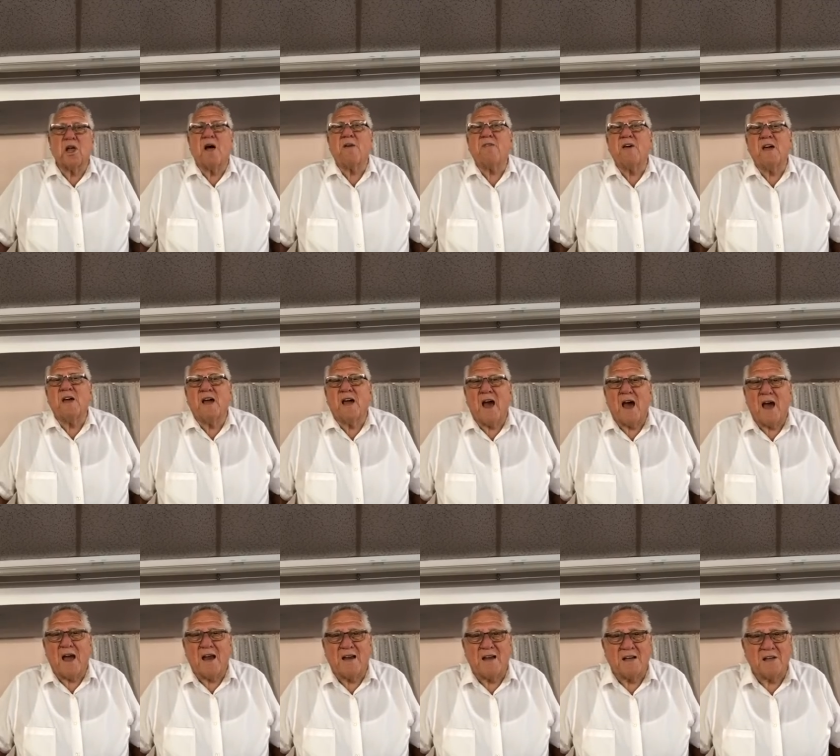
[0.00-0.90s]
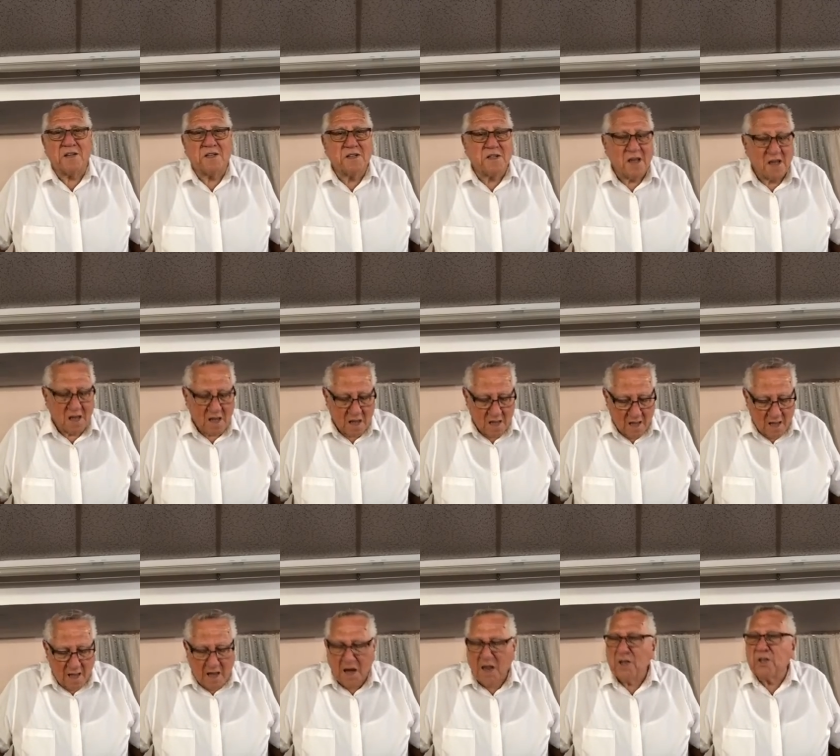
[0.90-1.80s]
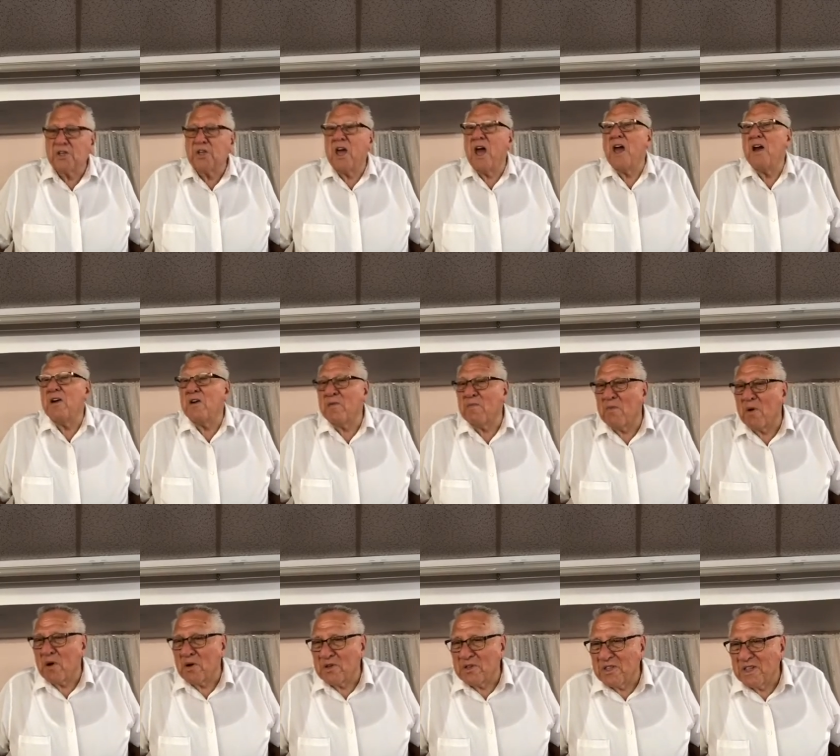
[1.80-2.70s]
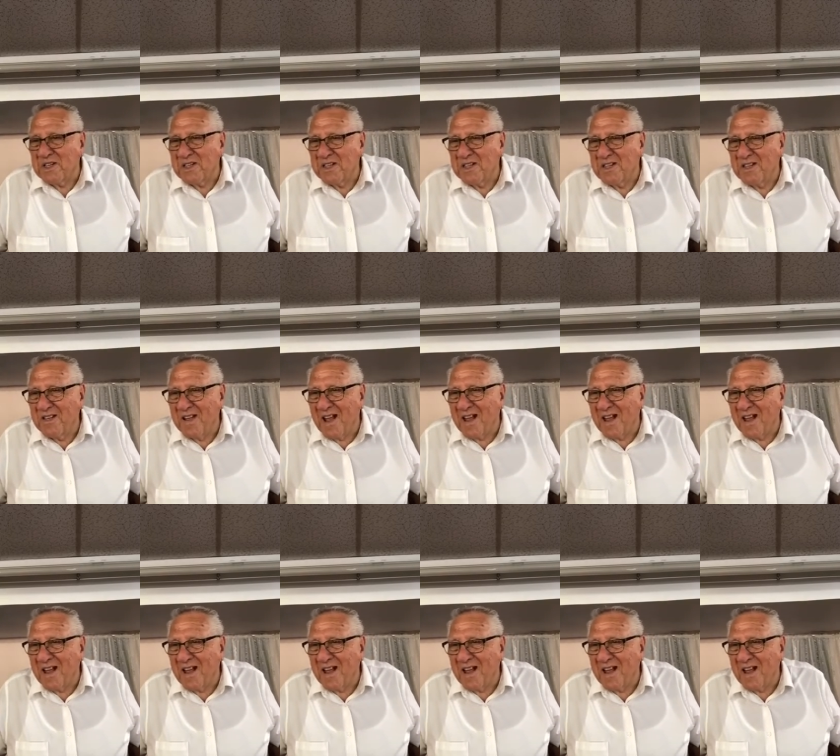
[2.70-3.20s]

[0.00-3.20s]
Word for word: loving kindness and his tender mercies,